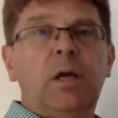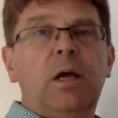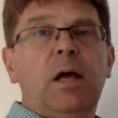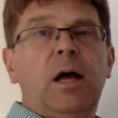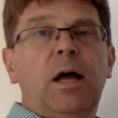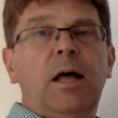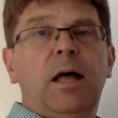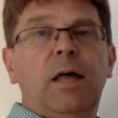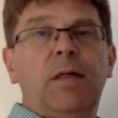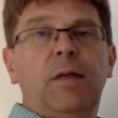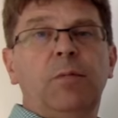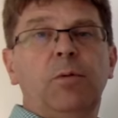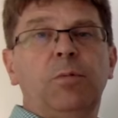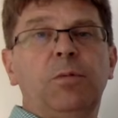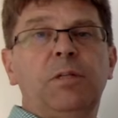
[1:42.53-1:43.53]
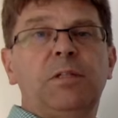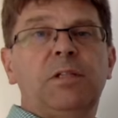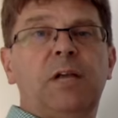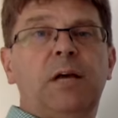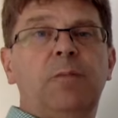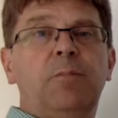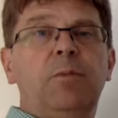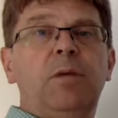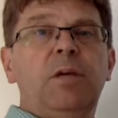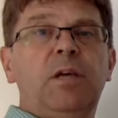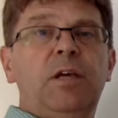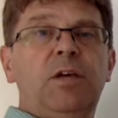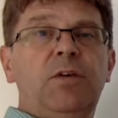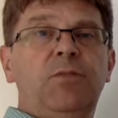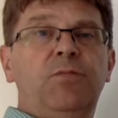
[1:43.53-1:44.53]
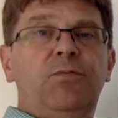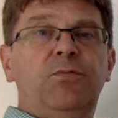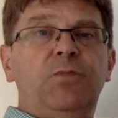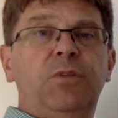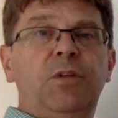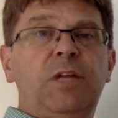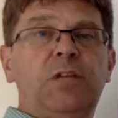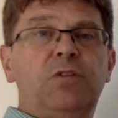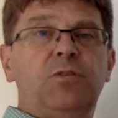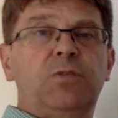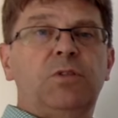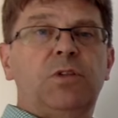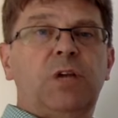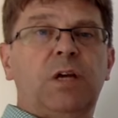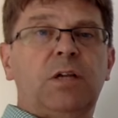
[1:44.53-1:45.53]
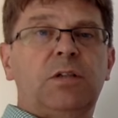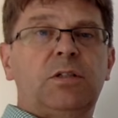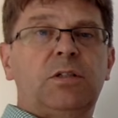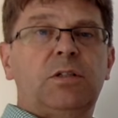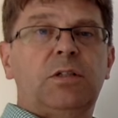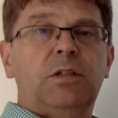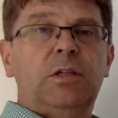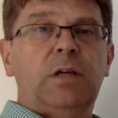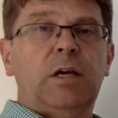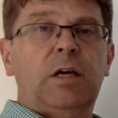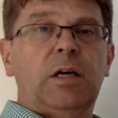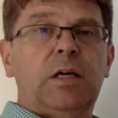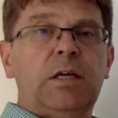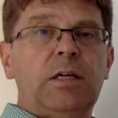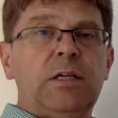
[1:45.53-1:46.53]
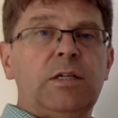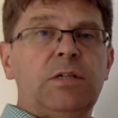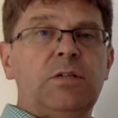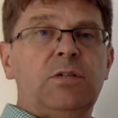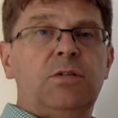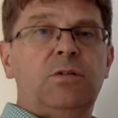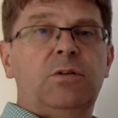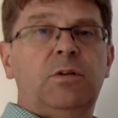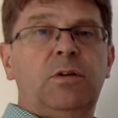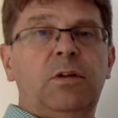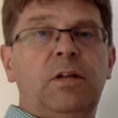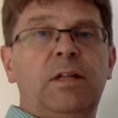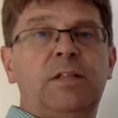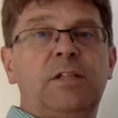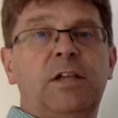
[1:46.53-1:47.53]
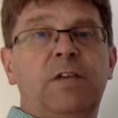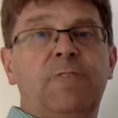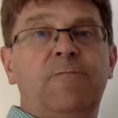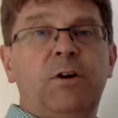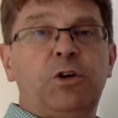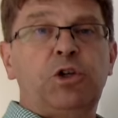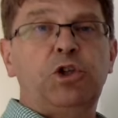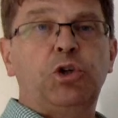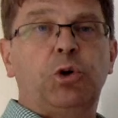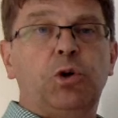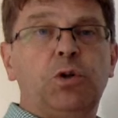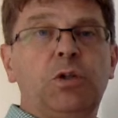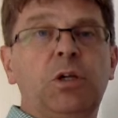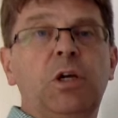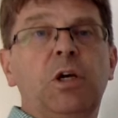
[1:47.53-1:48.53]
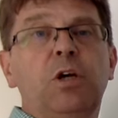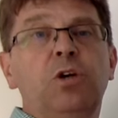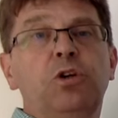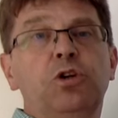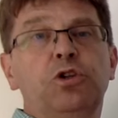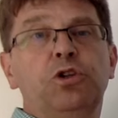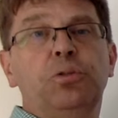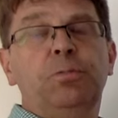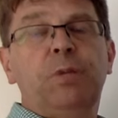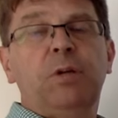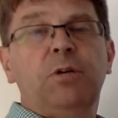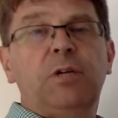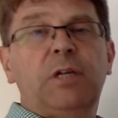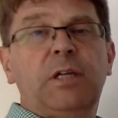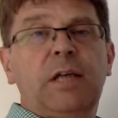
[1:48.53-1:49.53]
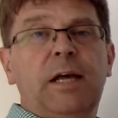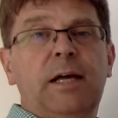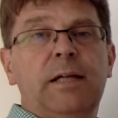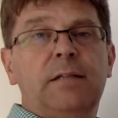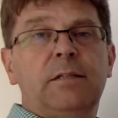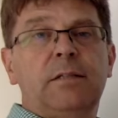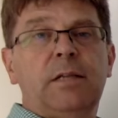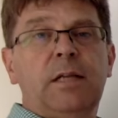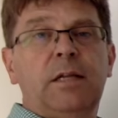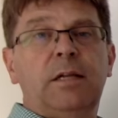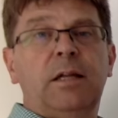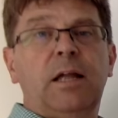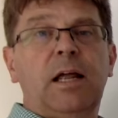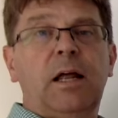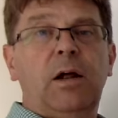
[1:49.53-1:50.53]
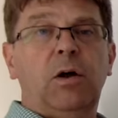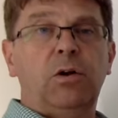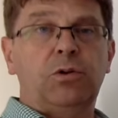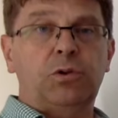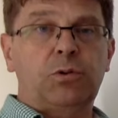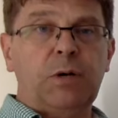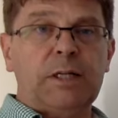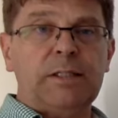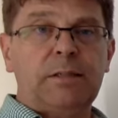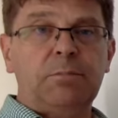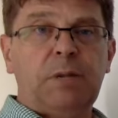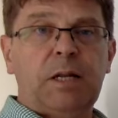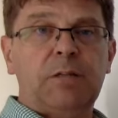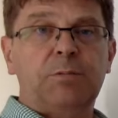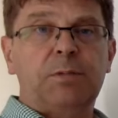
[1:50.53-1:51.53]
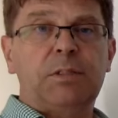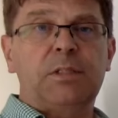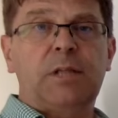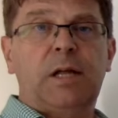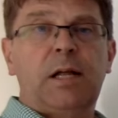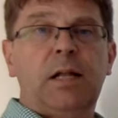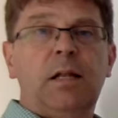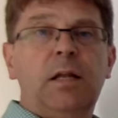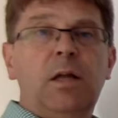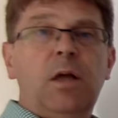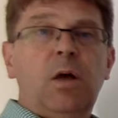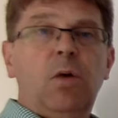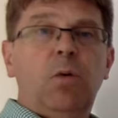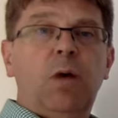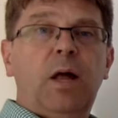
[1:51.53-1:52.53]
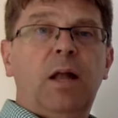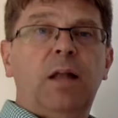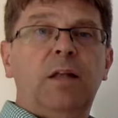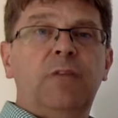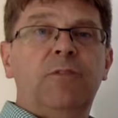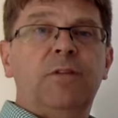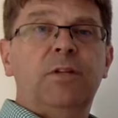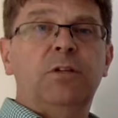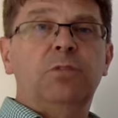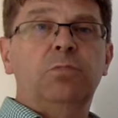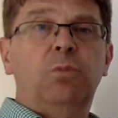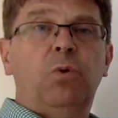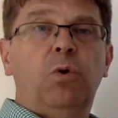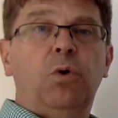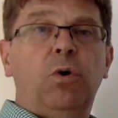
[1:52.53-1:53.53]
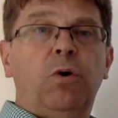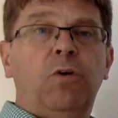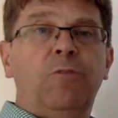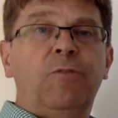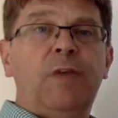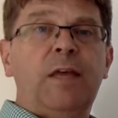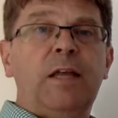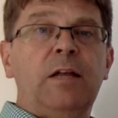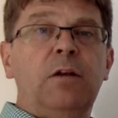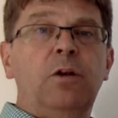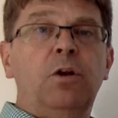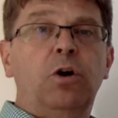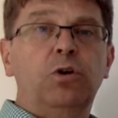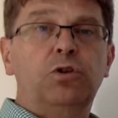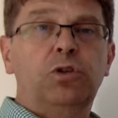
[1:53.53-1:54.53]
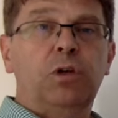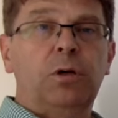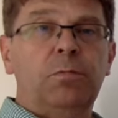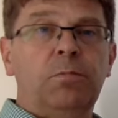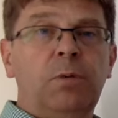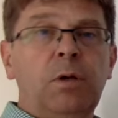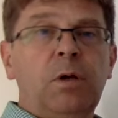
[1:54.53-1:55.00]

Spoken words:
At that moment in time, if the nature of the task is, let's say, very short, you should be looking at an autocratic management style, while if it is more of a long-term